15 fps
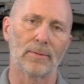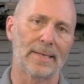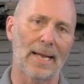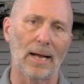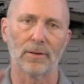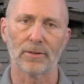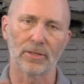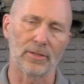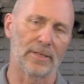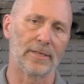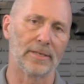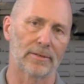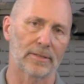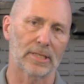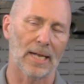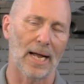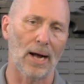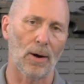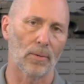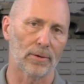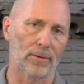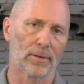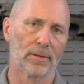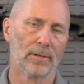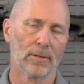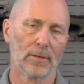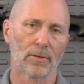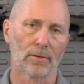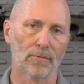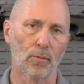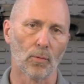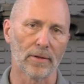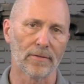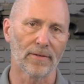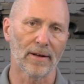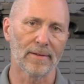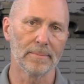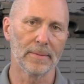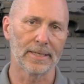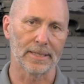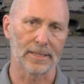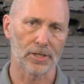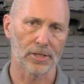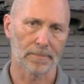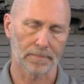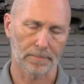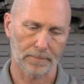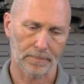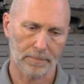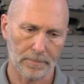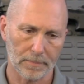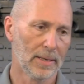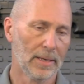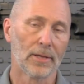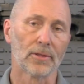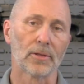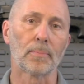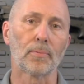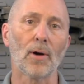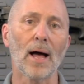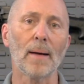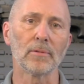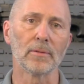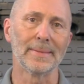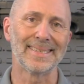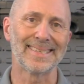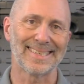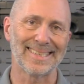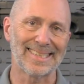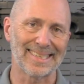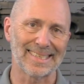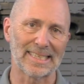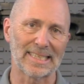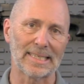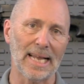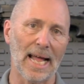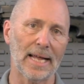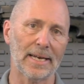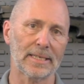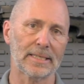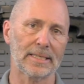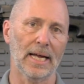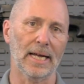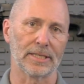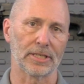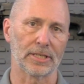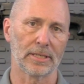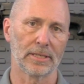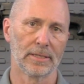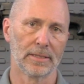down to the nearest hour or 45 minutes. The problem is it's a static test.